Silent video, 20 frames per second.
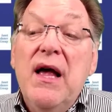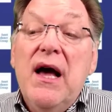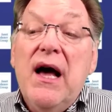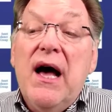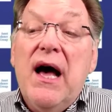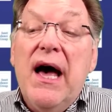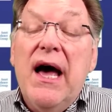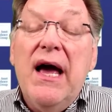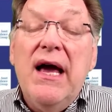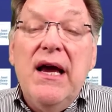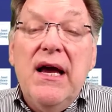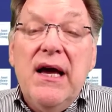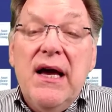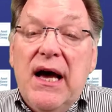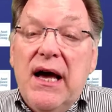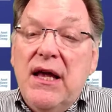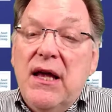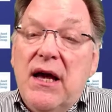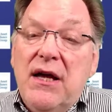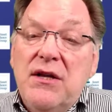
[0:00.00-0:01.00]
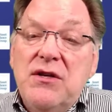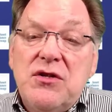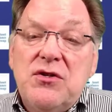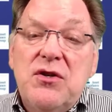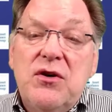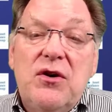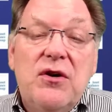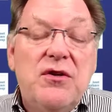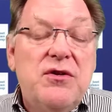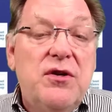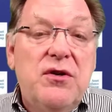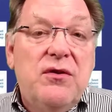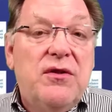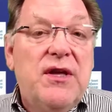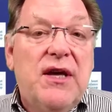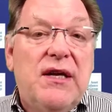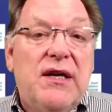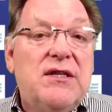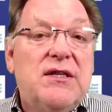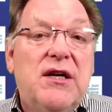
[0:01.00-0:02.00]
I just urge you
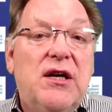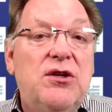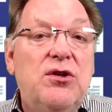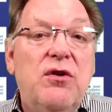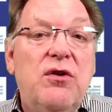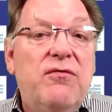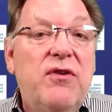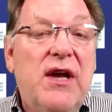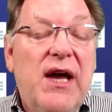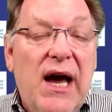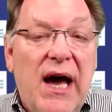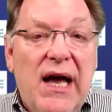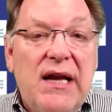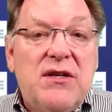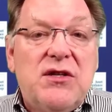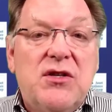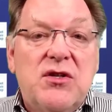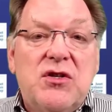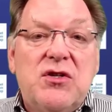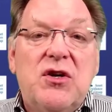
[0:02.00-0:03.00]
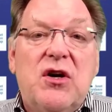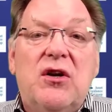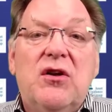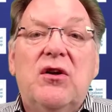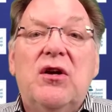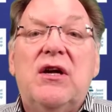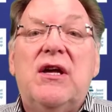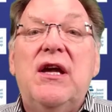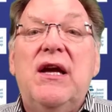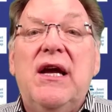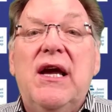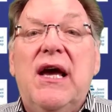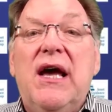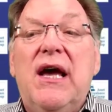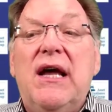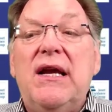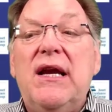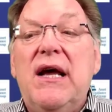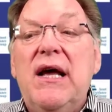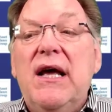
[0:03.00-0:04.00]
that you've got to start looking
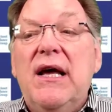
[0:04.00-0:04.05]
at